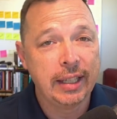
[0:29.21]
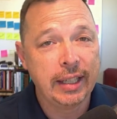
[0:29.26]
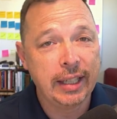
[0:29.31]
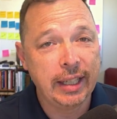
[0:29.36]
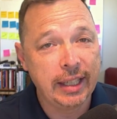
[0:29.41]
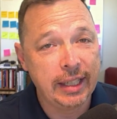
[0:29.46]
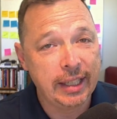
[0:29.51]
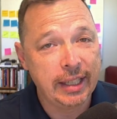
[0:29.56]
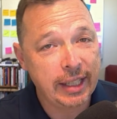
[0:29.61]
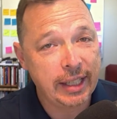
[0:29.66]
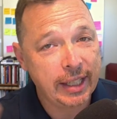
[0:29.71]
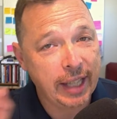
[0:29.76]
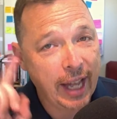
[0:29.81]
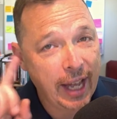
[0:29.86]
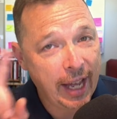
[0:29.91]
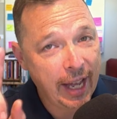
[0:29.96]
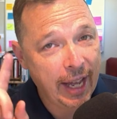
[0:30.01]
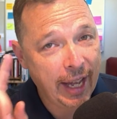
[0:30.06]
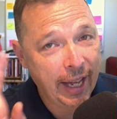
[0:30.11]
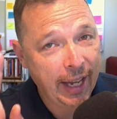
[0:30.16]

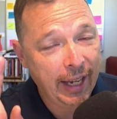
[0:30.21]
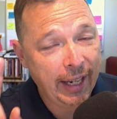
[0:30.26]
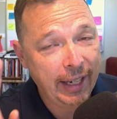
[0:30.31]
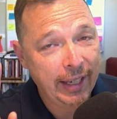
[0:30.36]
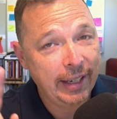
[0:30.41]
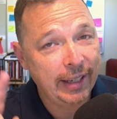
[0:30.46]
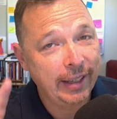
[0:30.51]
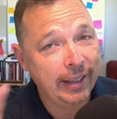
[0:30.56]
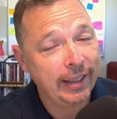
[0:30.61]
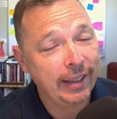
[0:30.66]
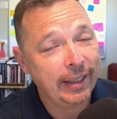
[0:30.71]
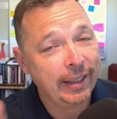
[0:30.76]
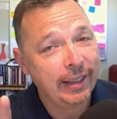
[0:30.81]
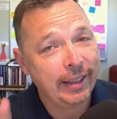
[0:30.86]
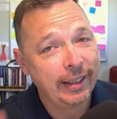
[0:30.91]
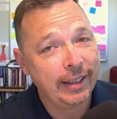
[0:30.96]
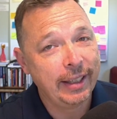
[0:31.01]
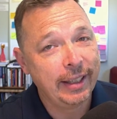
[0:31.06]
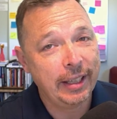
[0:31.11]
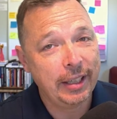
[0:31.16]
Decide
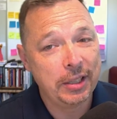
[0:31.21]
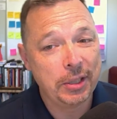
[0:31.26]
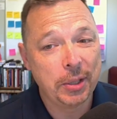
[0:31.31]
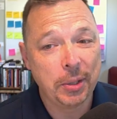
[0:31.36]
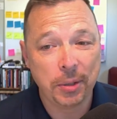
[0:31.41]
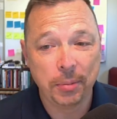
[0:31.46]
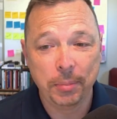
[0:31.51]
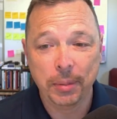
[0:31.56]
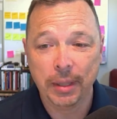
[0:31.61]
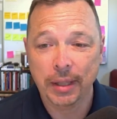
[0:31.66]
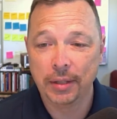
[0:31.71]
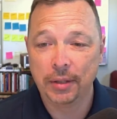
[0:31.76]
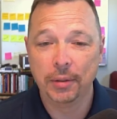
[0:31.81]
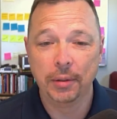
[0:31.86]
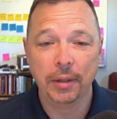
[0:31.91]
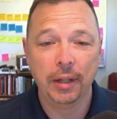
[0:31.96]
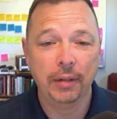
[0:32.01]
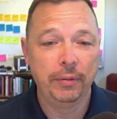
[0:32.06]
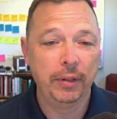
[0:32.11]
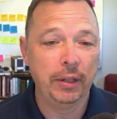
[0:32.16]
that it's going to be a
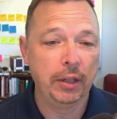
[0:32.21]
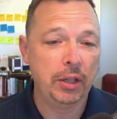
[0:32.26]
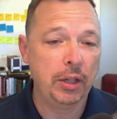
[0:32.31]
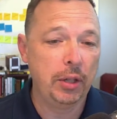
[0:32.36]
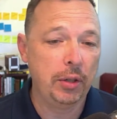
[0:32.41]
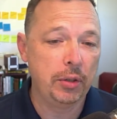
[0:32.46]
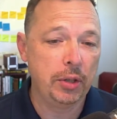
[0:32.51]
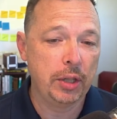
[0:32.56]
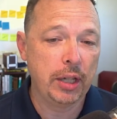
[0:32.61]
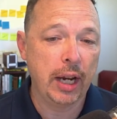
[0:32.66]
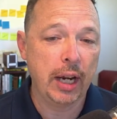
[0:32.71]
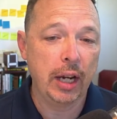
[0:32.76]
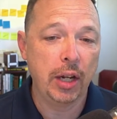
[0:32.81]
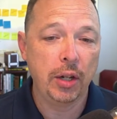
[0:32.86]
terrific Tuesday.